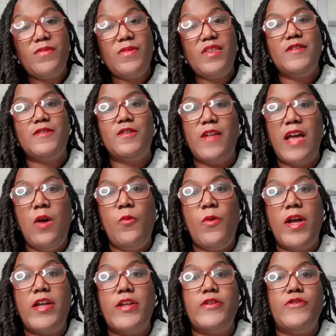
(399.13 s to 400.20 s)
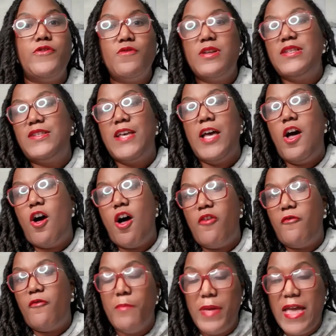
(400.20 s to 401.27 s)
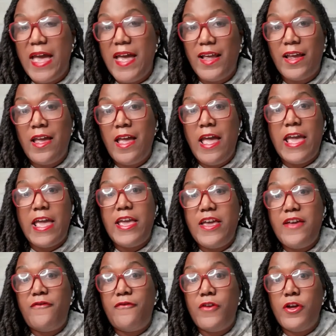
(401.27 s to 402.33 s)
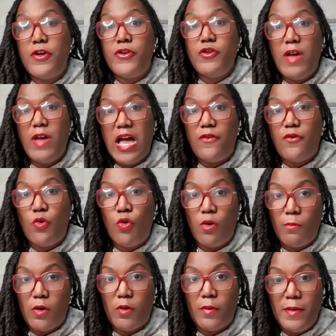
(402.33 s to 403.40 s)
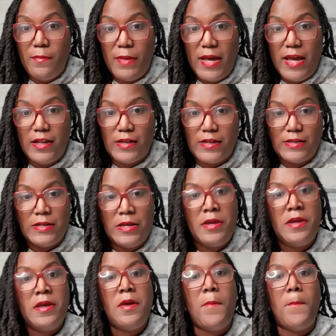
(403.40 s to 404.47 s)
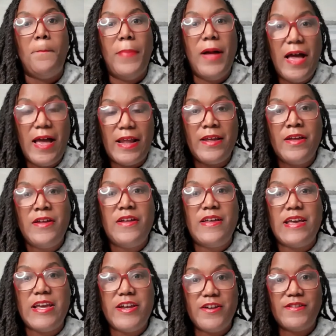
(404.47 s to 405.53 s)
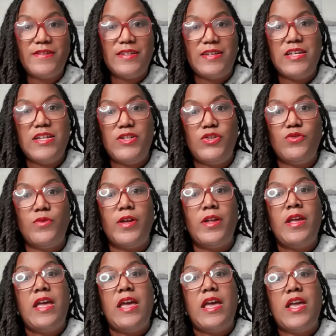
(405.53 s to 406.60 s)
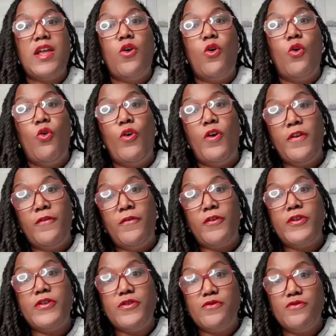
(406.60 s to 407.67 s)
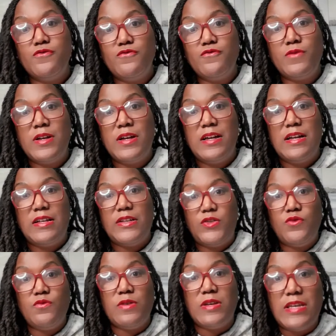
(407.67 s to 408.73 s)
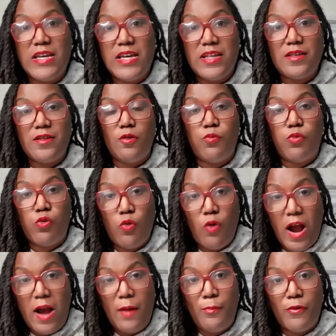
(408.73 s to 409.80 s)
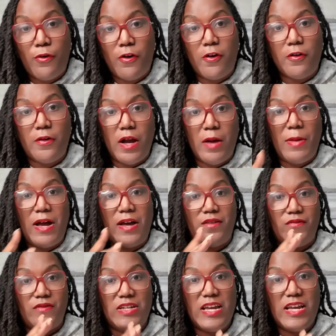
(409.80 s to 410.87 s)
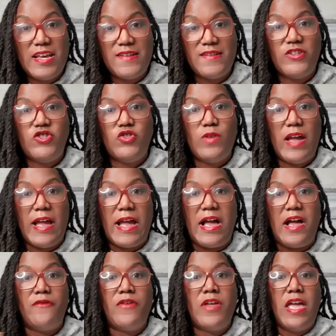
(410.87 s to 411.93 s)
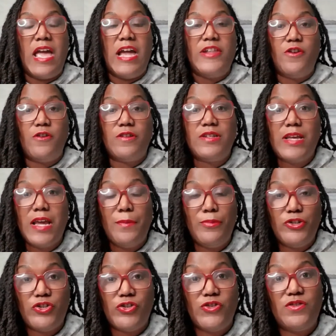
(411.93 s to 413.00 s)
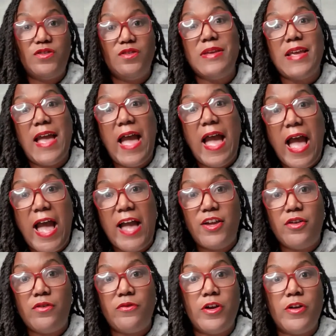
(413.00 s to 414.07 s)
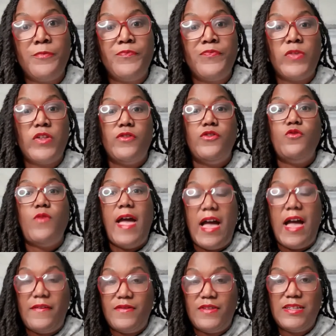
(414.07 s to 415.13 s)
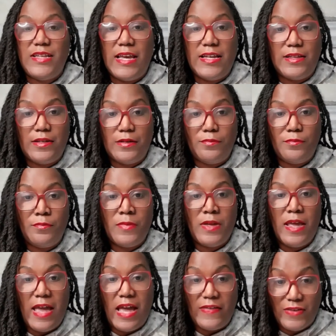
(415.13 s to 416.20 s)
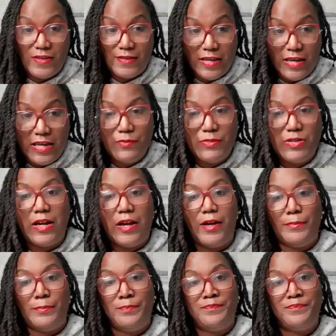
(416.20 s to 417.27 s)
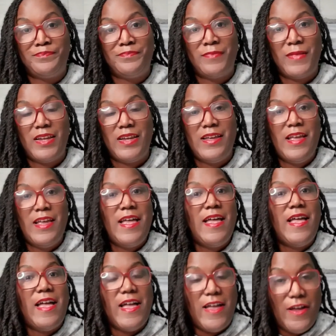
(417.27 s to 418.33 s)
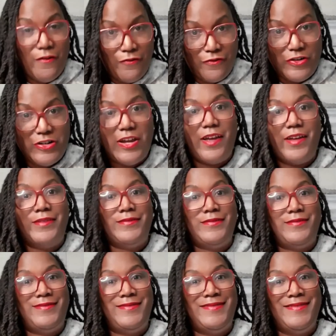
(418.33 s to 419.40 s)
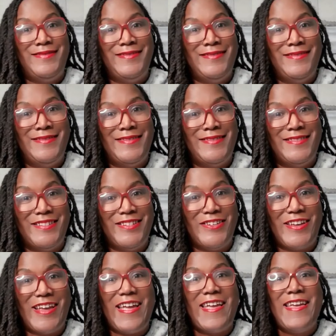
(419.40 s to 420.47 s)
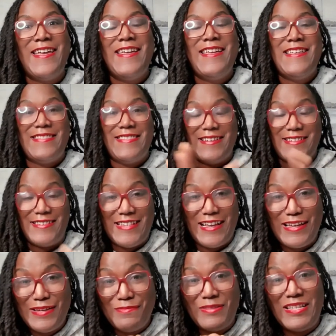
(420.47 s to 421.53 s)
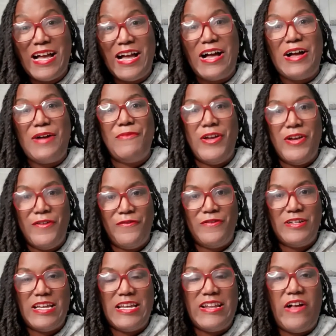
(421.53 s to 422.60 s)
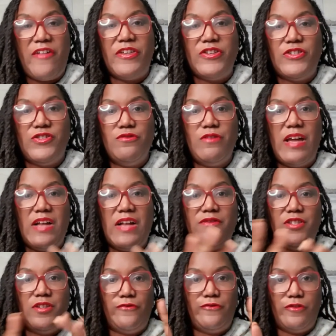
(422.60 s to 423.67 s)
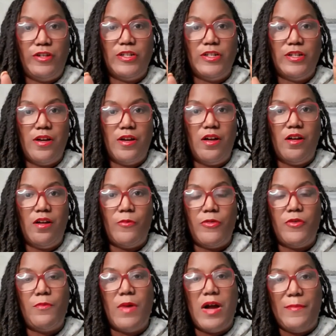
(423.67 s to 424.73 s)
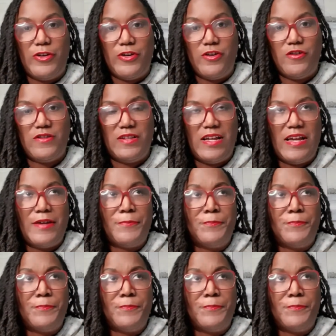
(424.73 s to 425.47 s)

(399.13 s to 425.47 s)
So that way you can tell off that if you have a hormonal imbalance. But here's the key to it. In order for you to get the proper amount of days that you have and your temperatures to be accurate, You have to take them at the same time every day. Okay, the same time every day. Now they do have different thermometers, like